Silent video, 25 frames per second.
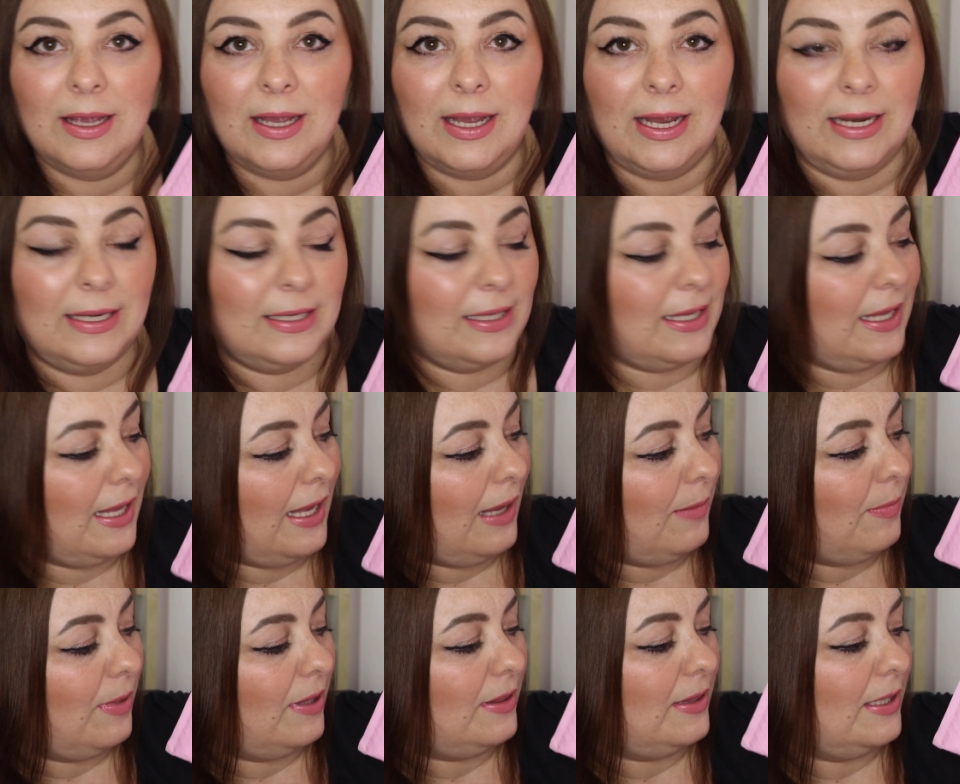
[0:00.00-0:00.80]
It
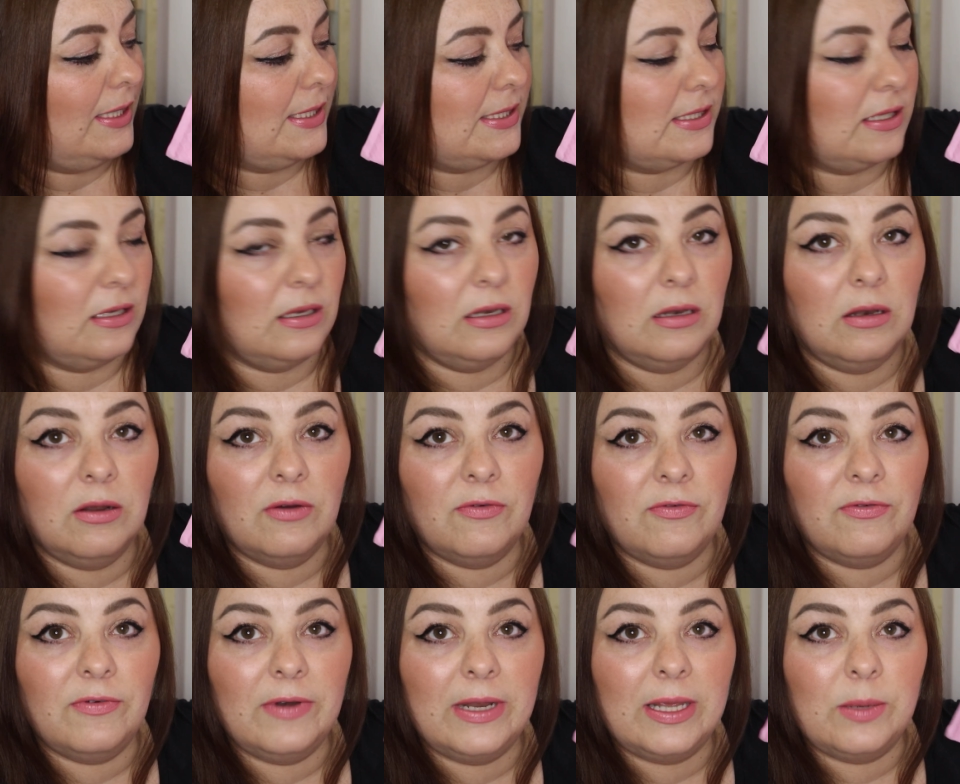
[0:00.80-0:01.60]
came in this
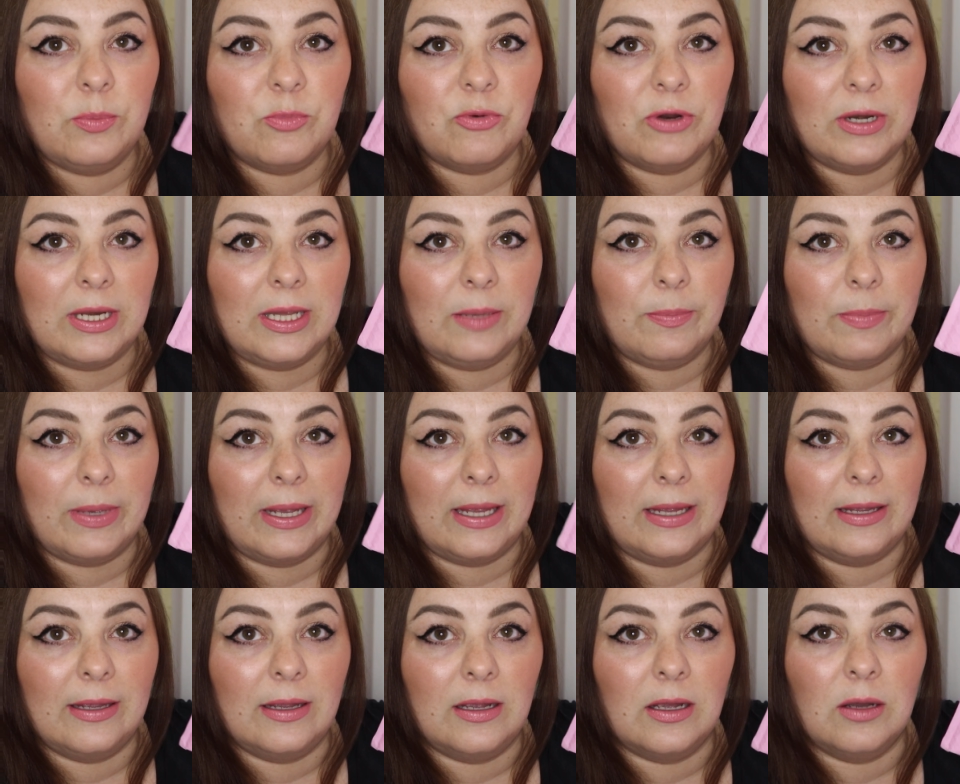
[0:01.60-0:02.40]
lovely, pretty
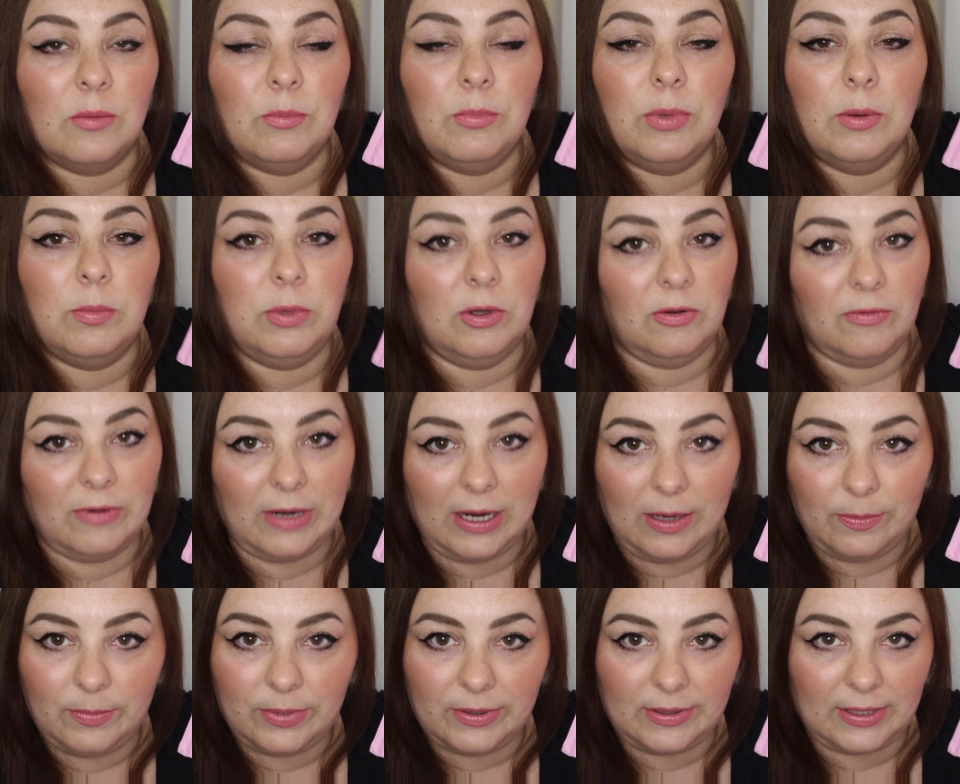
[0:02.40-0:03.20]
pink bubble
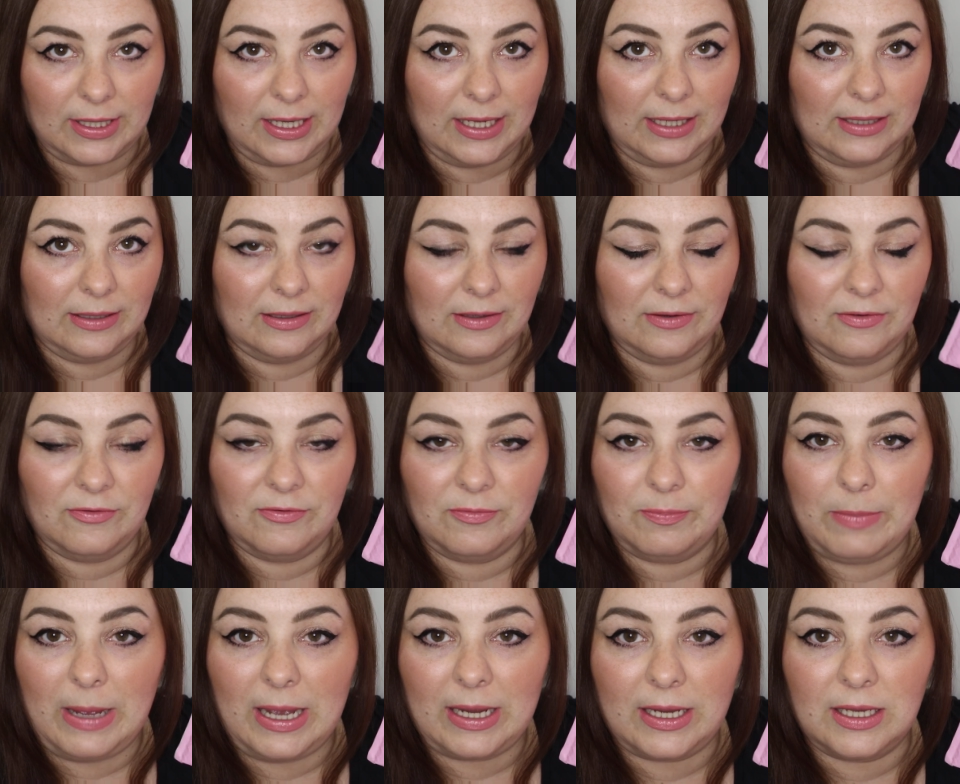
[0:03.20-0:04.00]
wrap kind
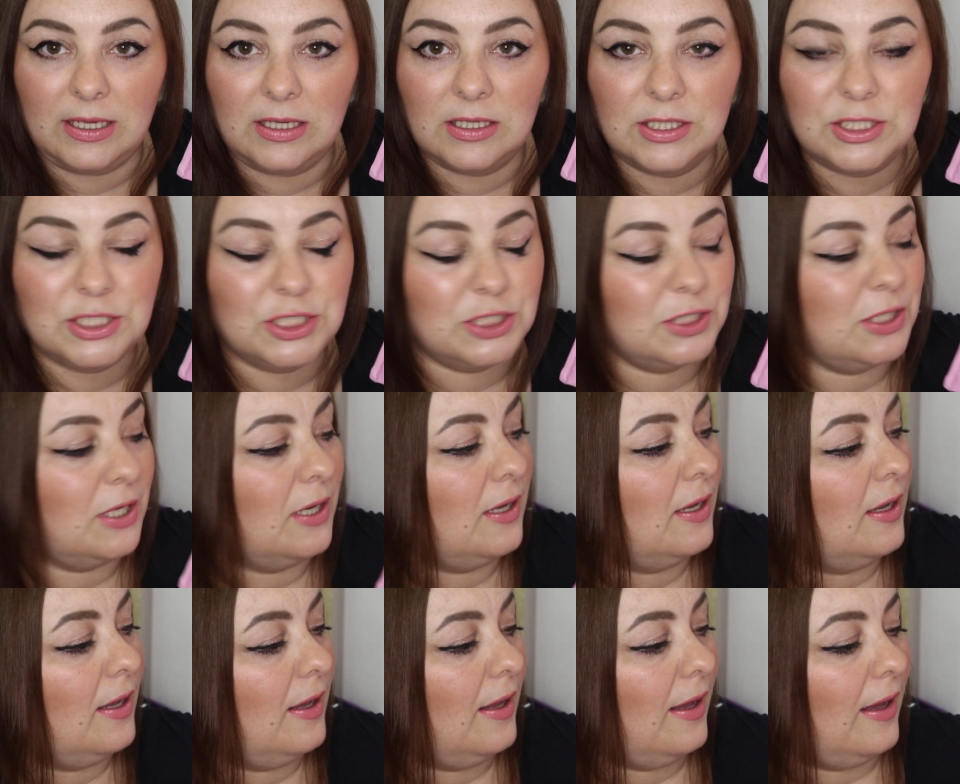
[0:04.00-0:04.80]
of package.
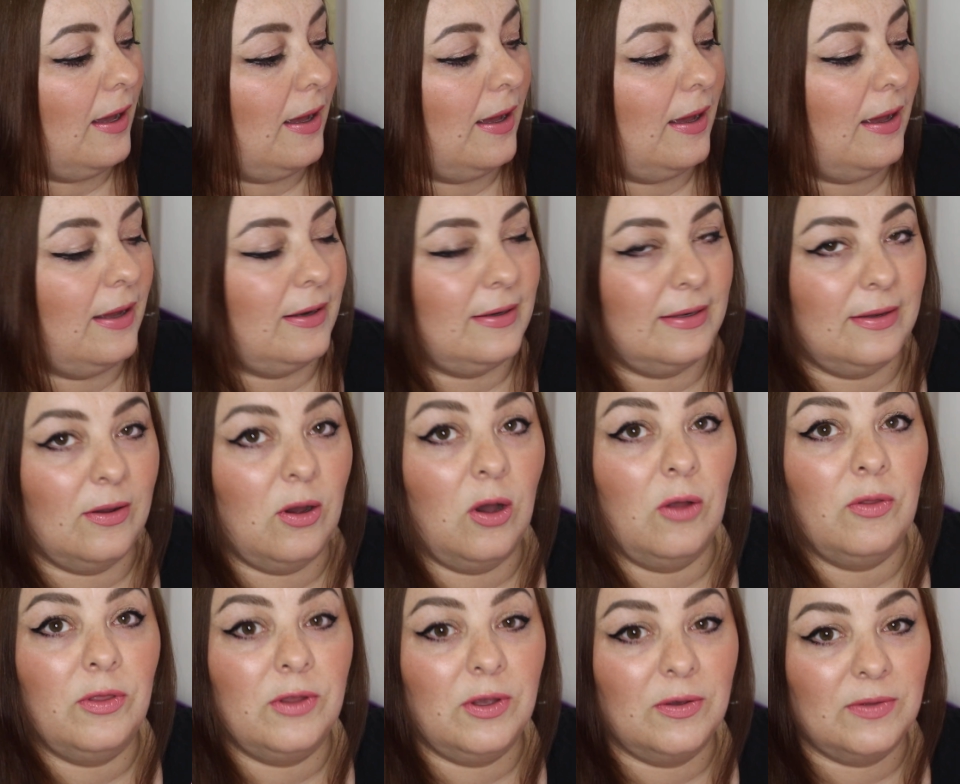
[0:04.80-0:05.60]
And
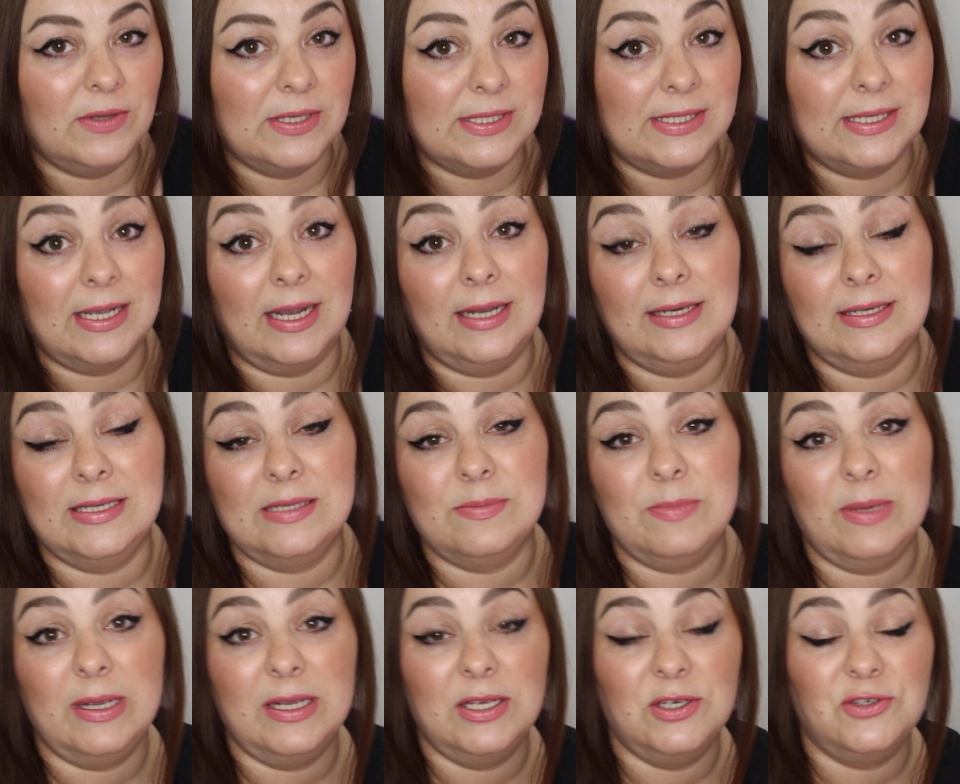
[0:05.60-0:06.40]
on the other side
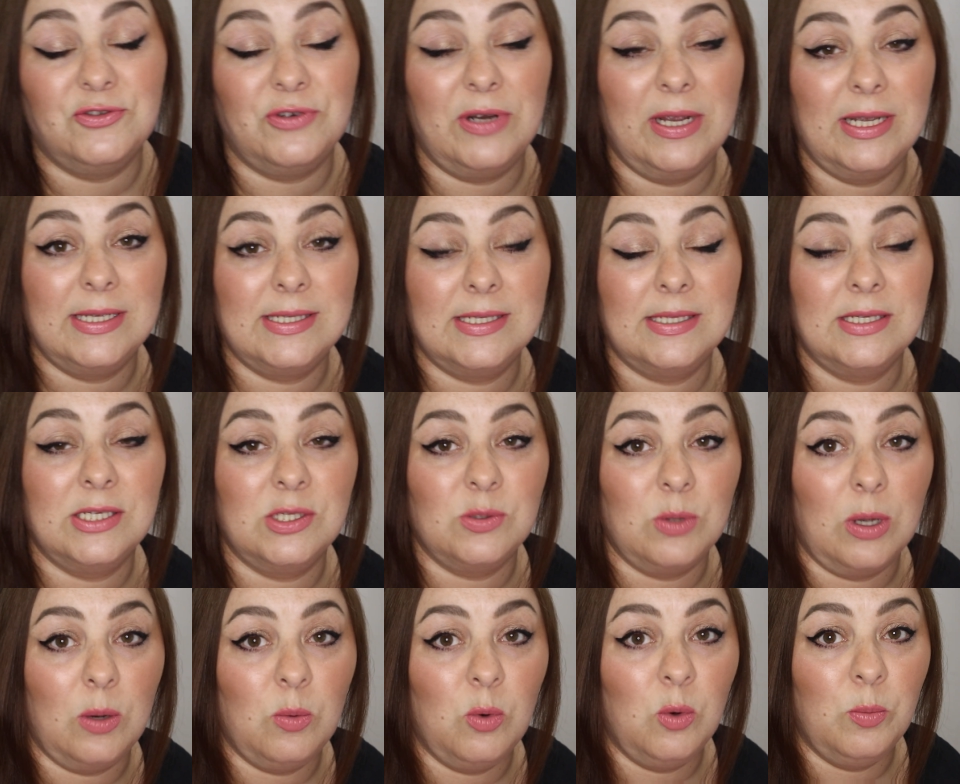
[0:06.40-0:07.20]
is my address,
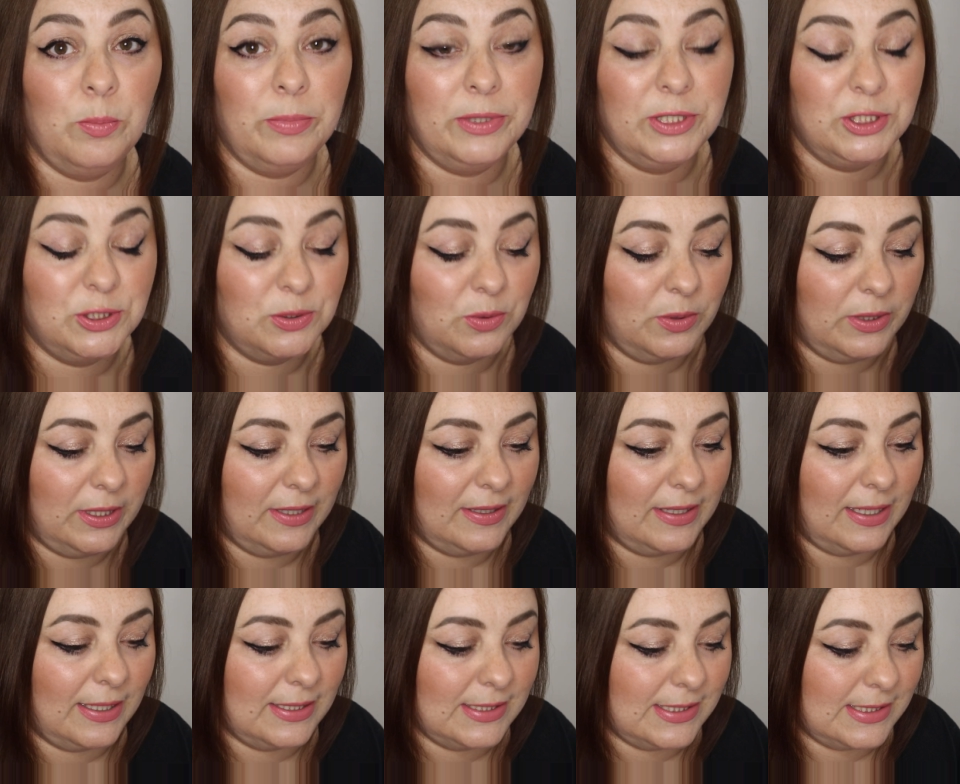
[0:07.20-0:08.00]
so I won't be showing
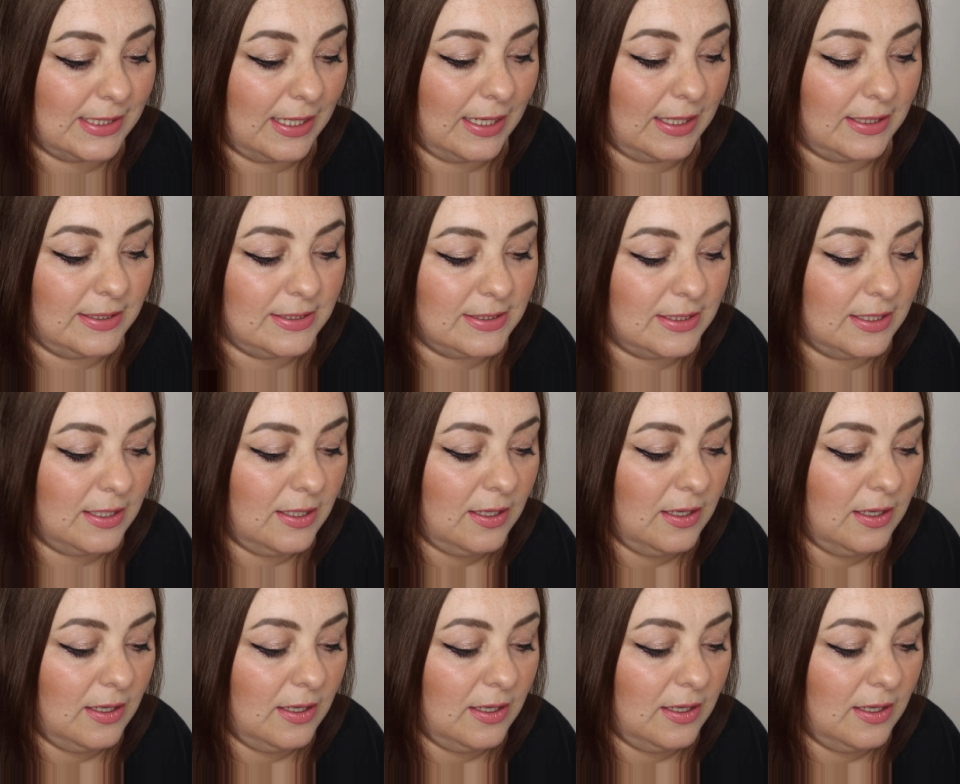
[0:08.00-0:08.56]
you that side.